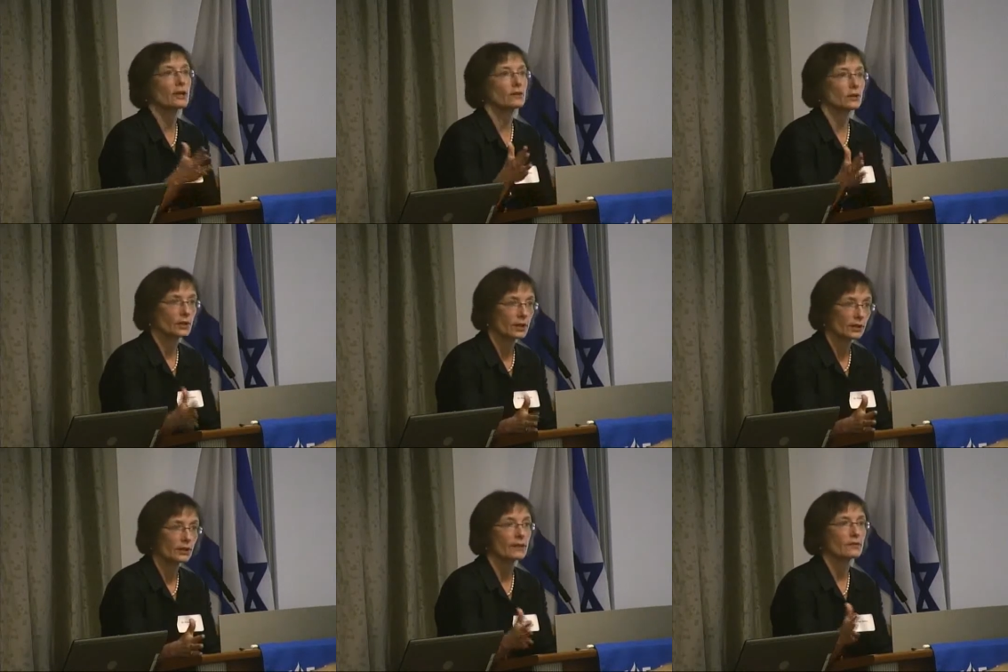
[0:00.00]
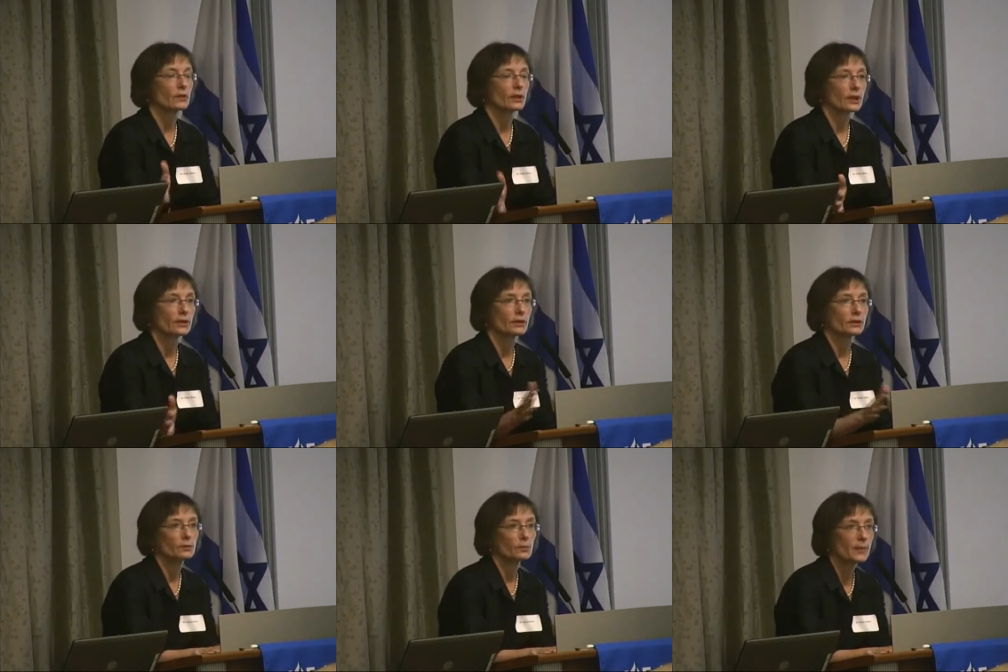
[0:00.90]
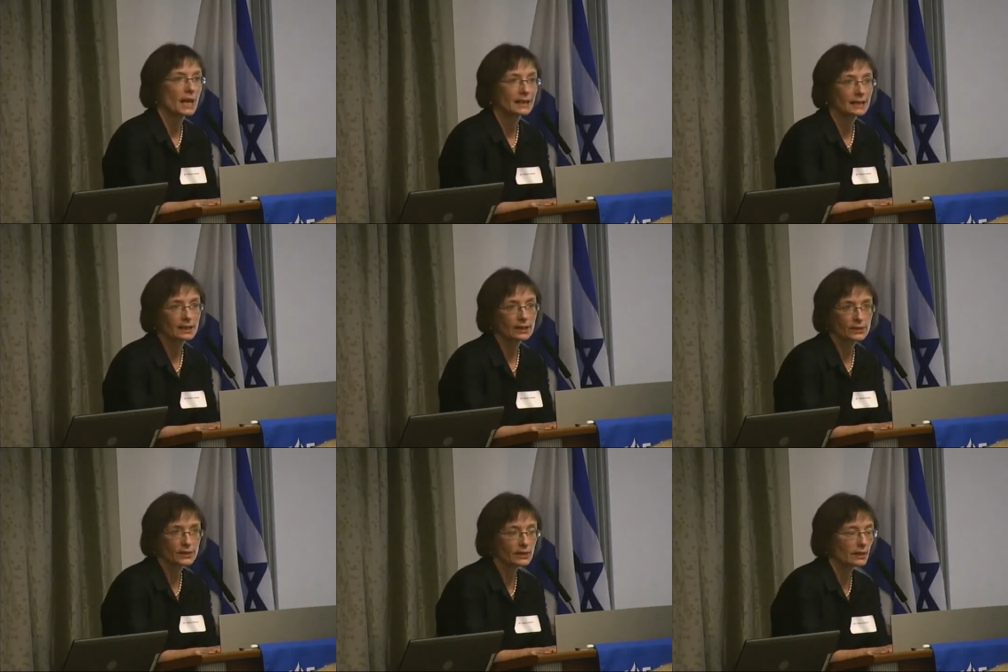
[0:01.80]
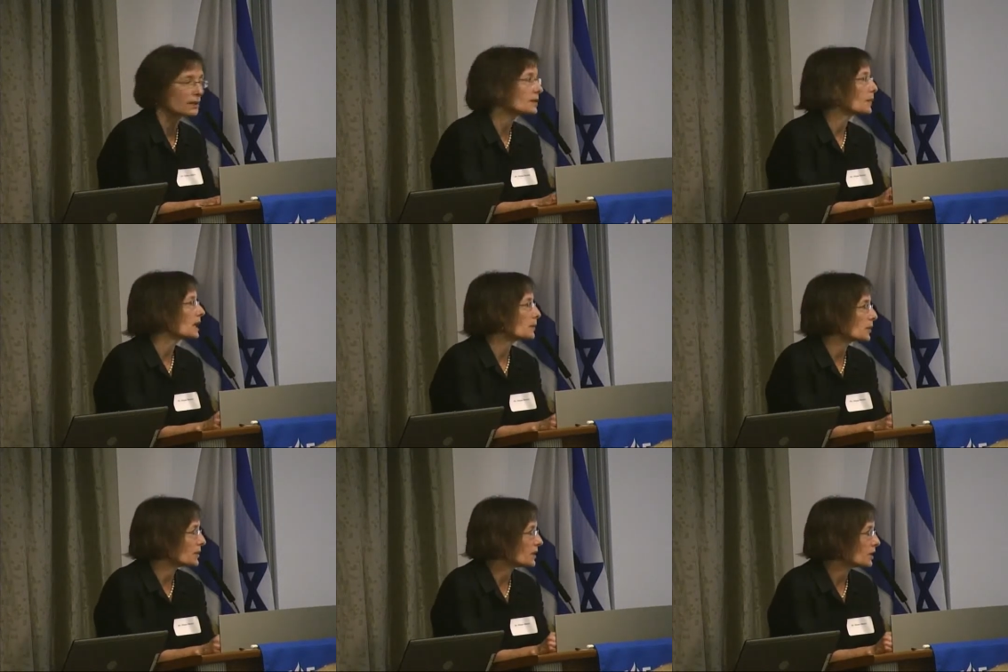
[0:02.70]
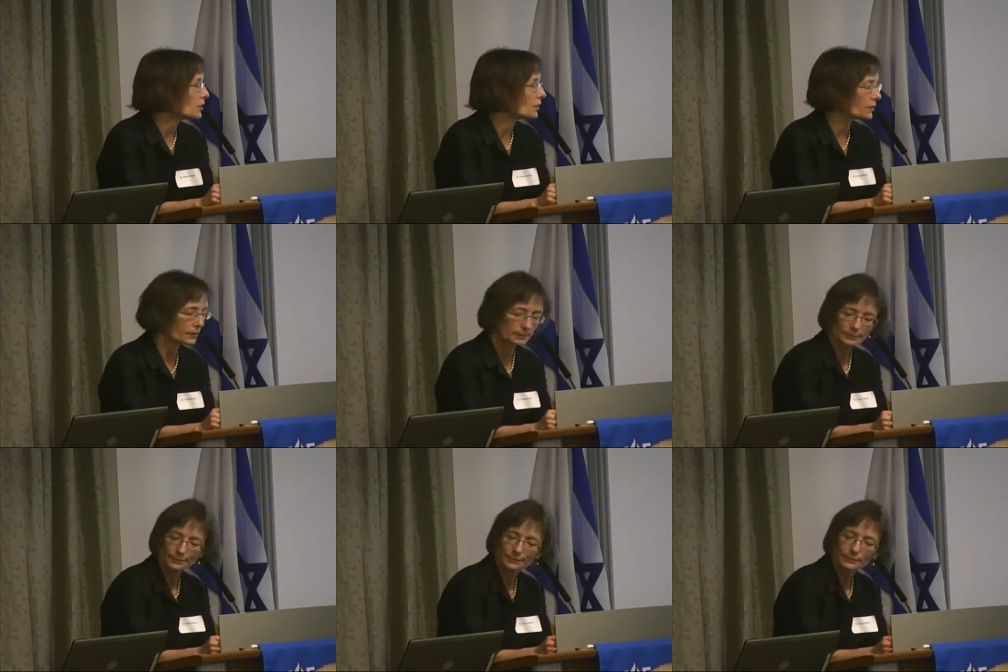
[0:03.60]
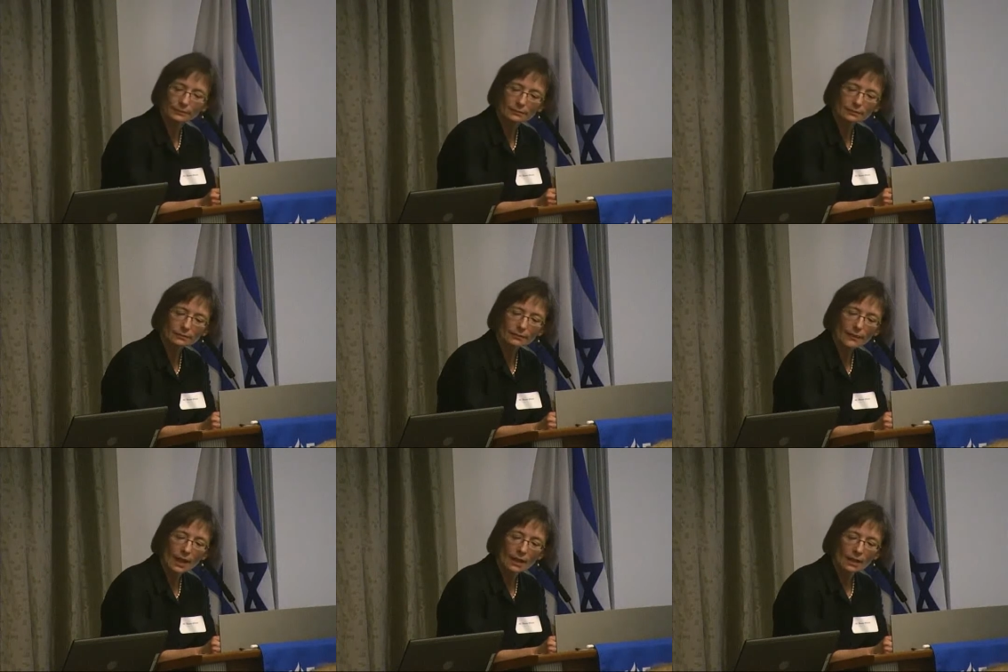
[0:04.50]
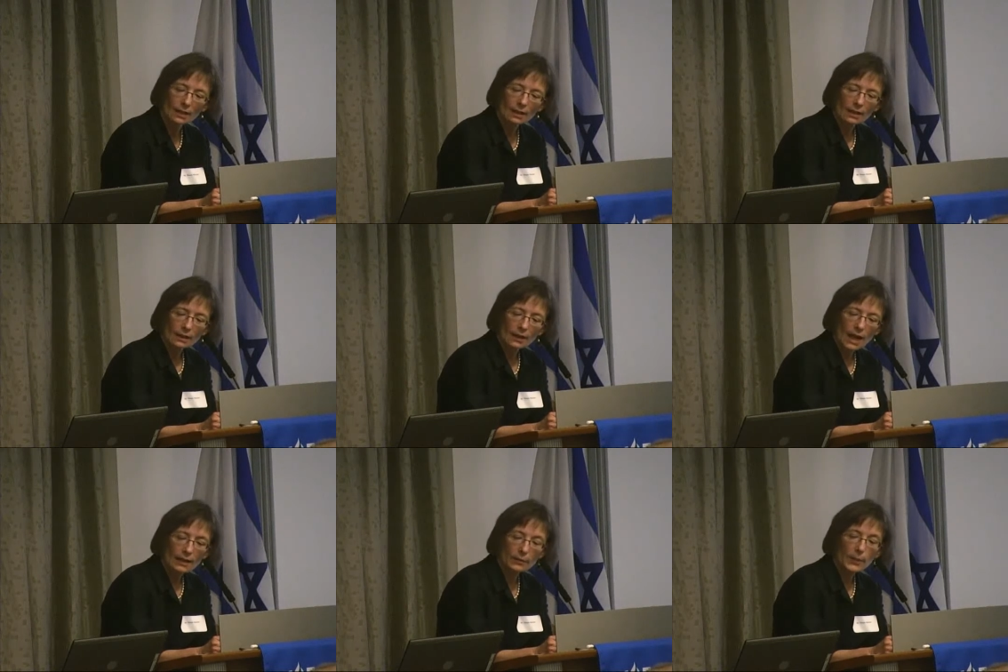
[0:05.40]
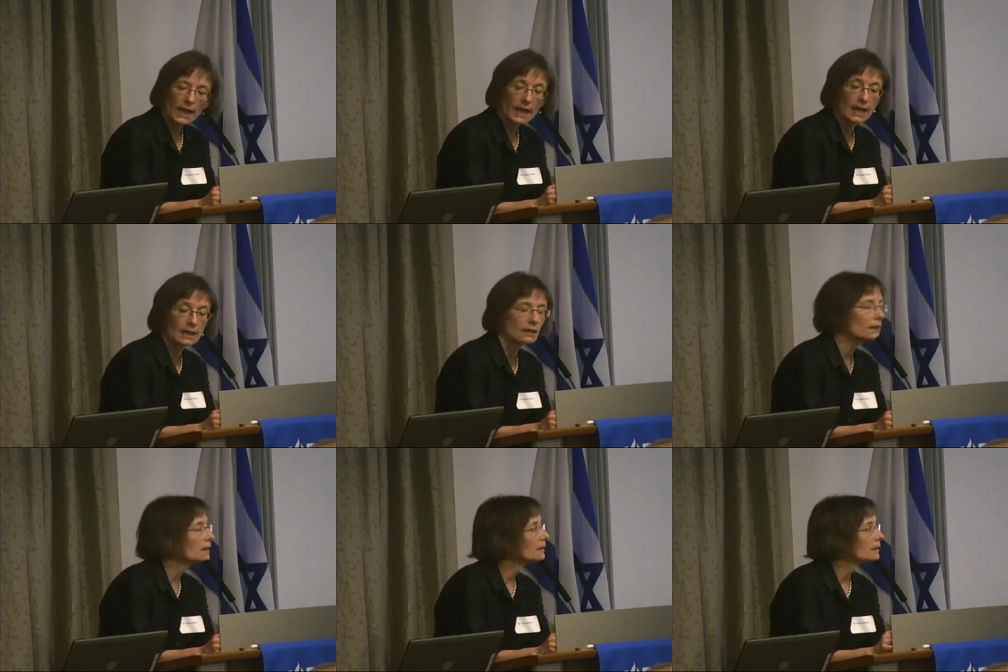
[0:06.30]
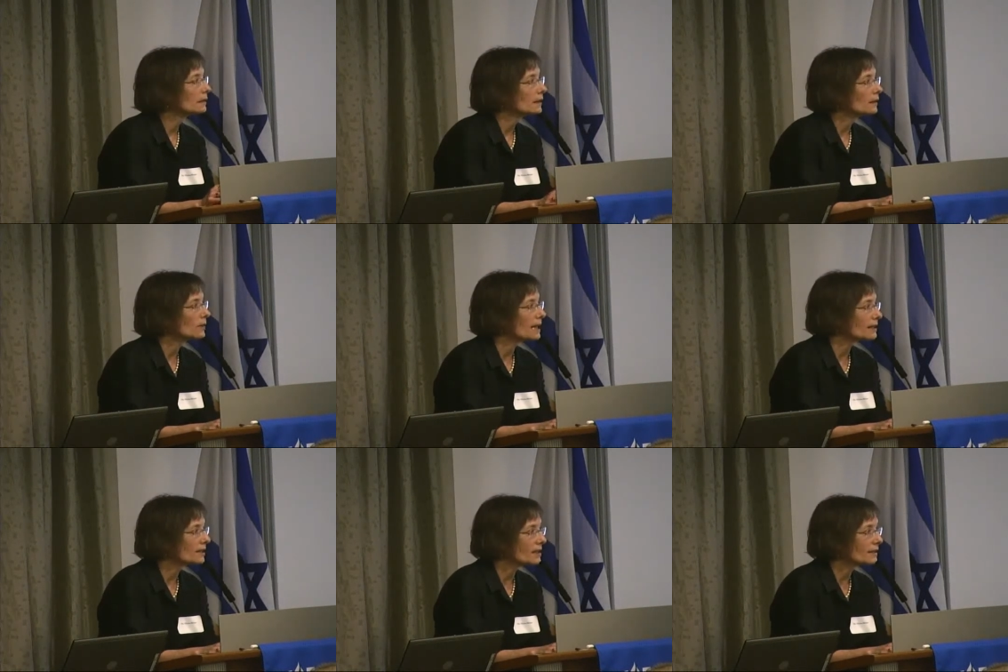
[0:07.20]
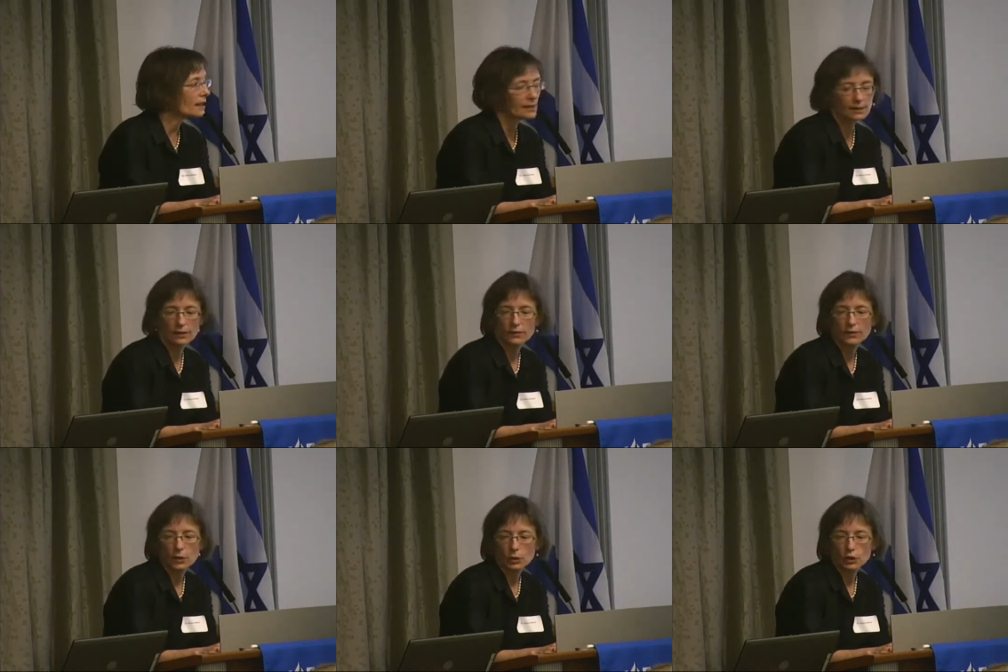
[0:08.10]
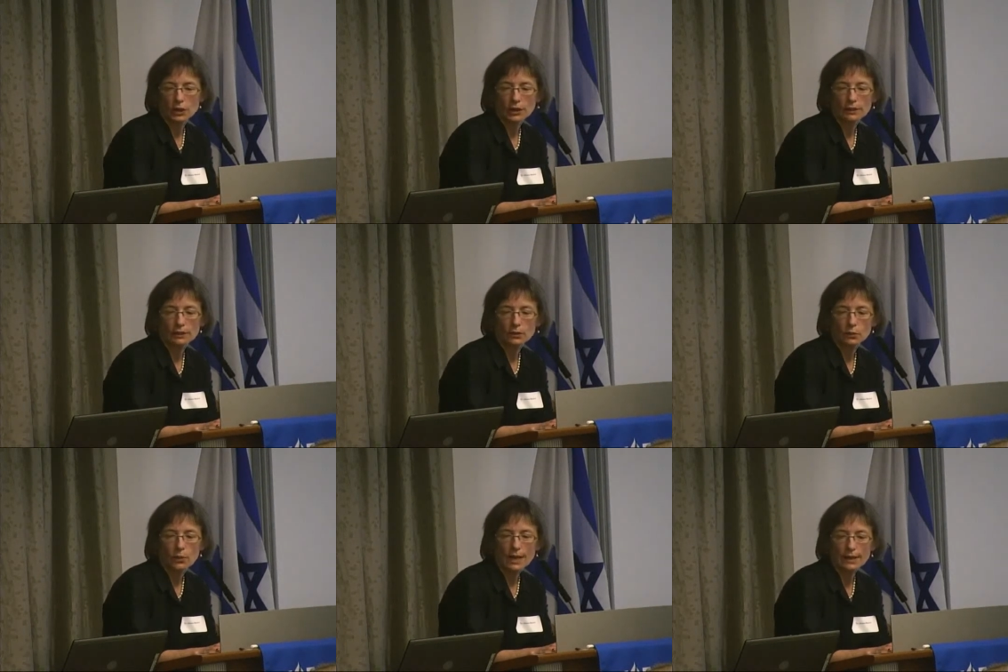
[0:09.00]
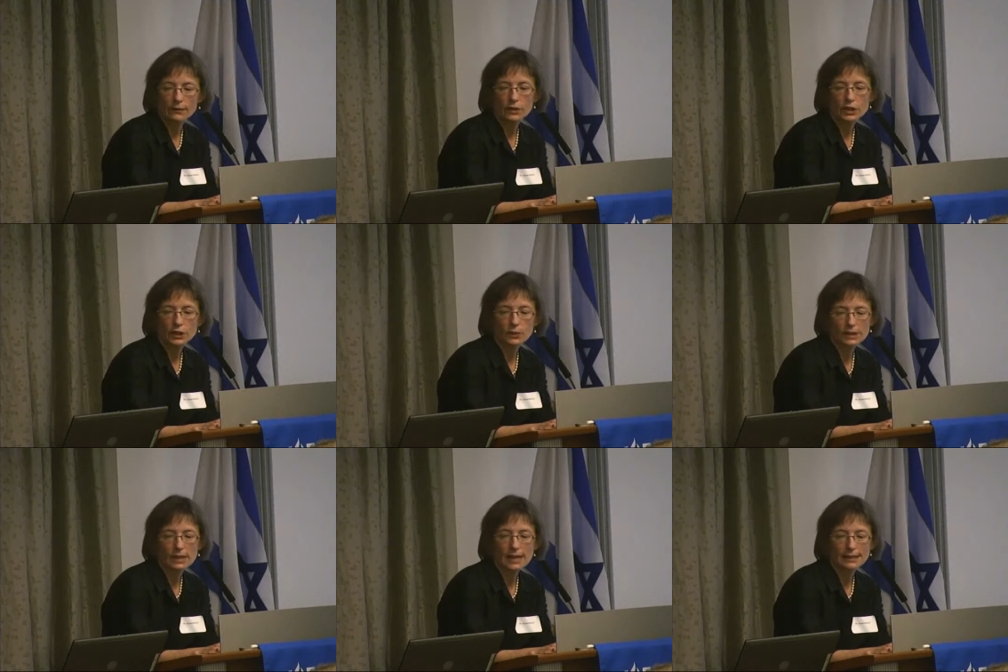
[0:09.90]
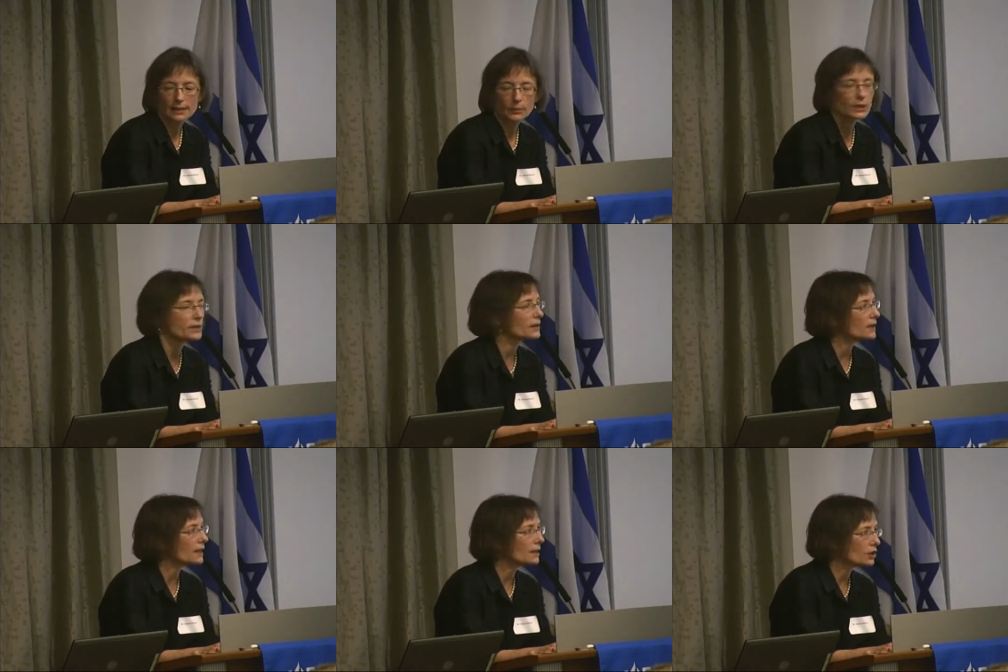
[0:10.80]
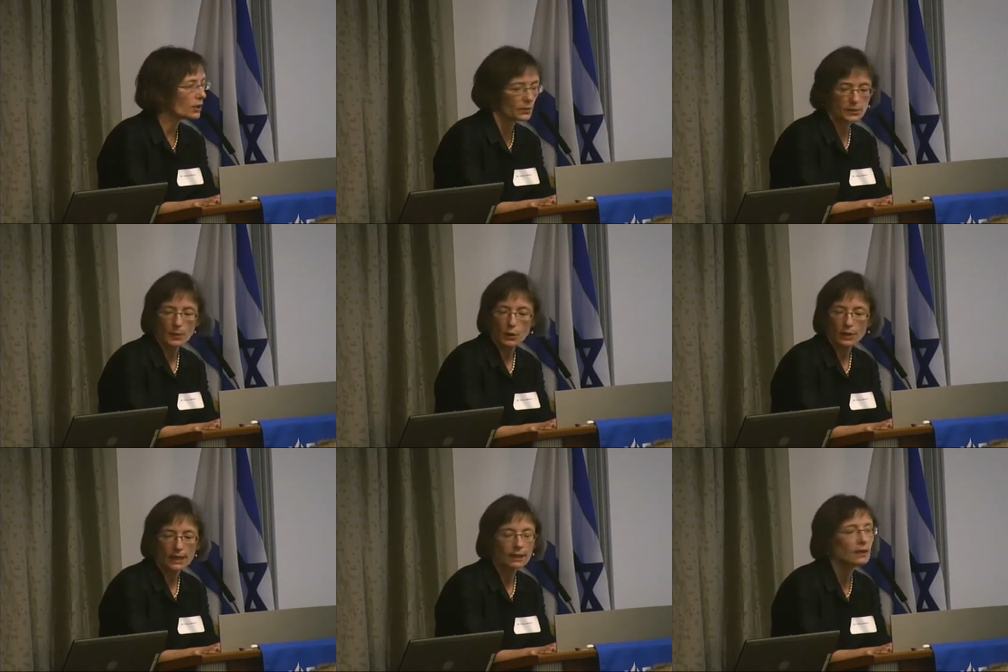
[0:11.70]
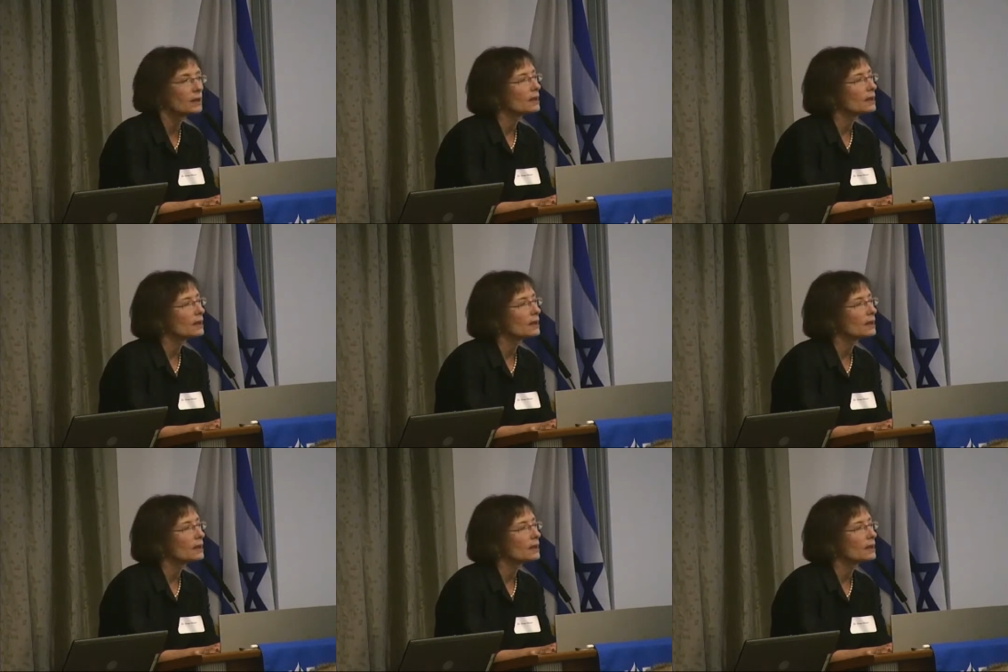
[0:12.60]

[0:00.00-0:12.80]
after another, many needle sticks, many procedures. A lot of pain, restlessness, confusion. Whenever she was not deeply sedated, she was moaning,